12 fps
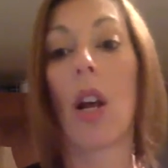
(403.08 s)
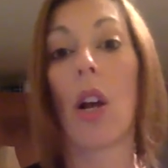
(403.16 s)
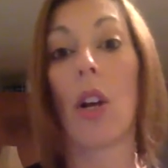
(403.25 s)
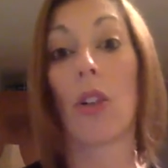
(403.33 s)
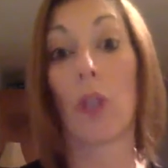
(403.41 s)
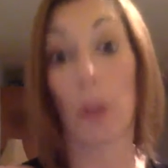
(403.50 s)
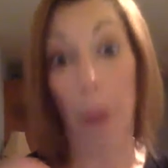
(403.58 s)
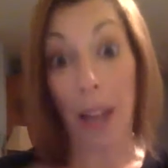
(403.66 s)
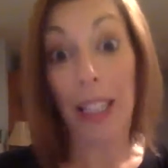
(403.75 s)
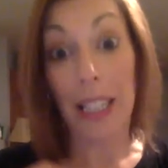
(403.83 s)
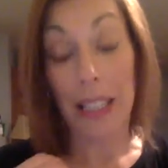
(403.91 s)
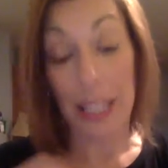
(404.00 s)
So your body
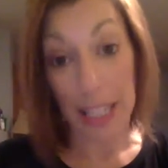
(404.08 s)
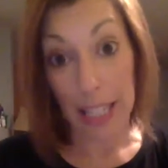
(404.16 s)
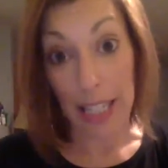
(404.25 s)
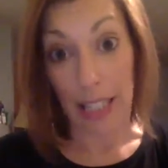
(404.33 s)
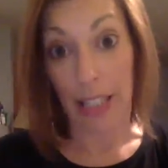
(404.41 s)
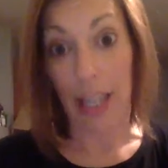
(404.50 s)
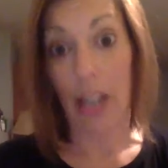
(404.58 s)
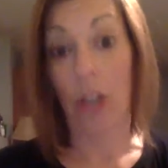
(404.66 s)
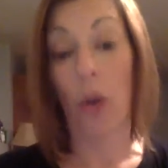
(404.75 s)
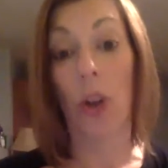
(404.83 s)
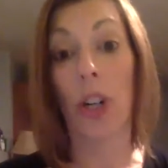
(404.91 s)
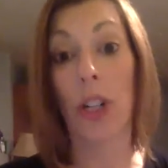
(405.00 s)
needs to eat. And in
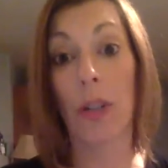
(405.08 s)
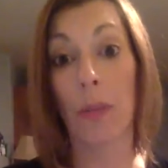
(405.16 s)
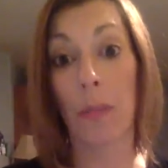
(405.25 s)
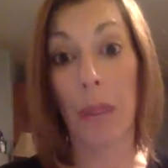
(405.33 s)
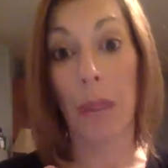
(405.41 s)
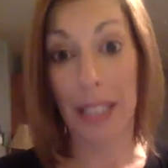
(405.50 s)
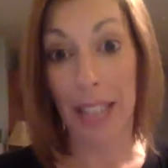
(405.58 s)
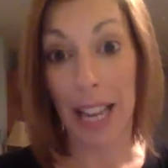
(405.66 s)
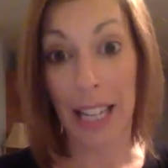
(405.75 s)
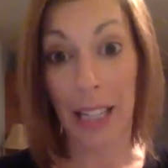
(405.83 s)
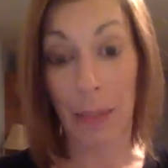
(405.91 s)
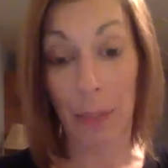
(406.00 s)
order to
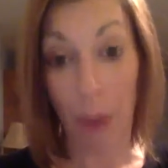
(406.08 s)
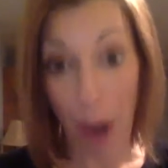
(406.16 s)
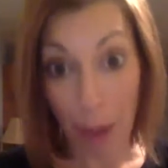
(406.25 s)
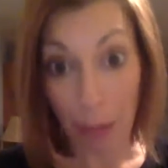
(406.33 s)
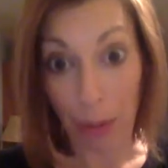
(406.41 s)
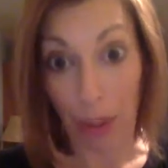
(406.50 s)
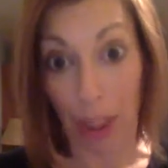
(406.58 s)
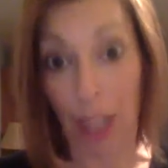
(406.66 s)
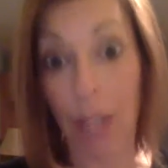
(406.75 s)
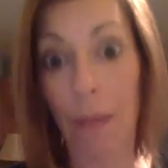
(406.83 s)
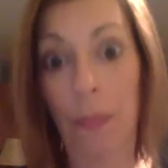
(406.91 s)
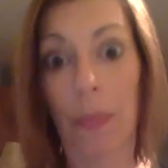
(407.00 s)
maintain it
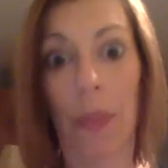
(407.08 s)
properly,